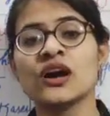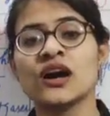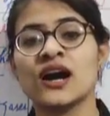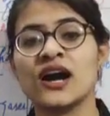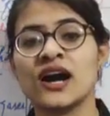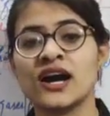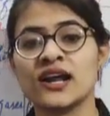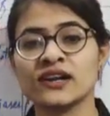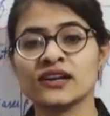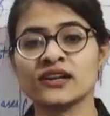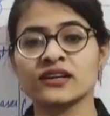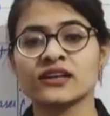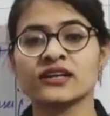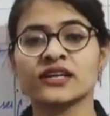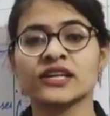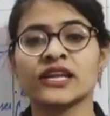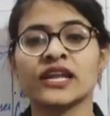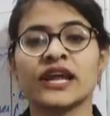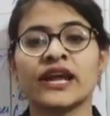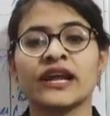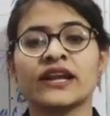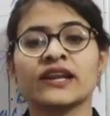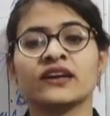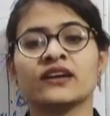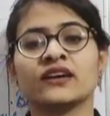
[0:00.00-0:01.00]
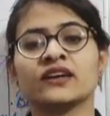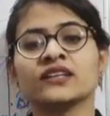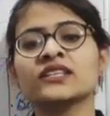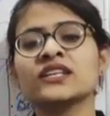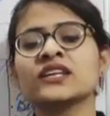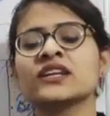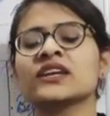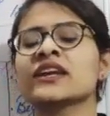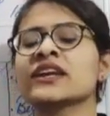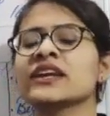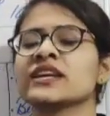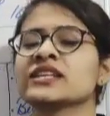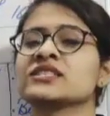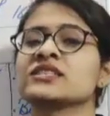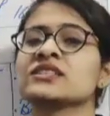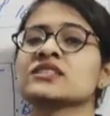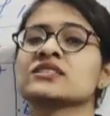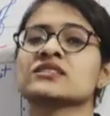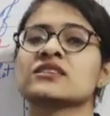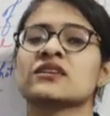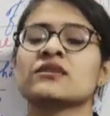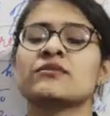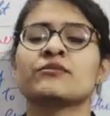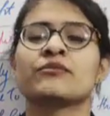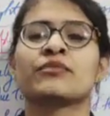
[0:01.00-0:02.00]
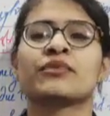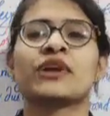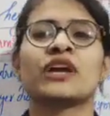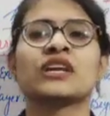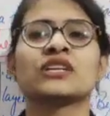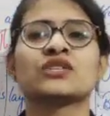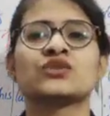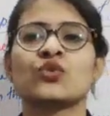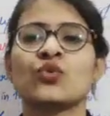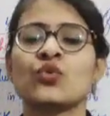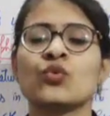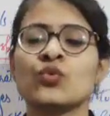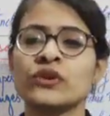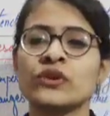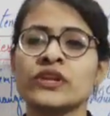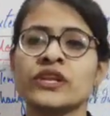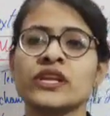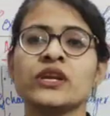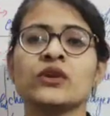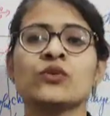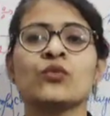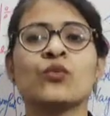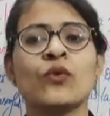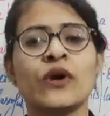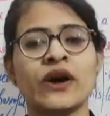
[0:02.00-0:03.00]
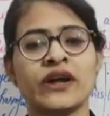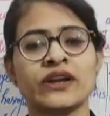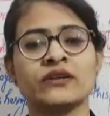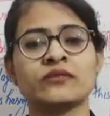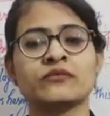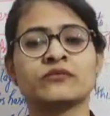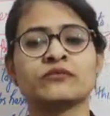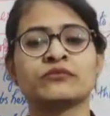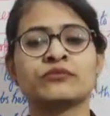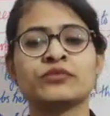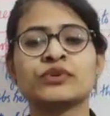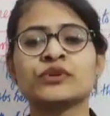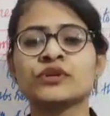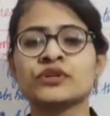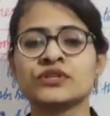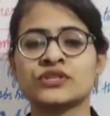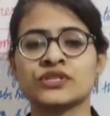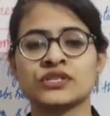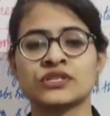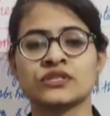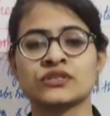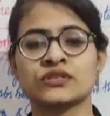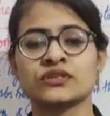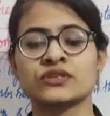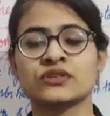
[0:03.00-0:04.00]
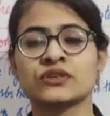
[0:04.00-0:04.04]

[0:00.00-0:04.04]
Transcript: argon and other gases comprise only 1%.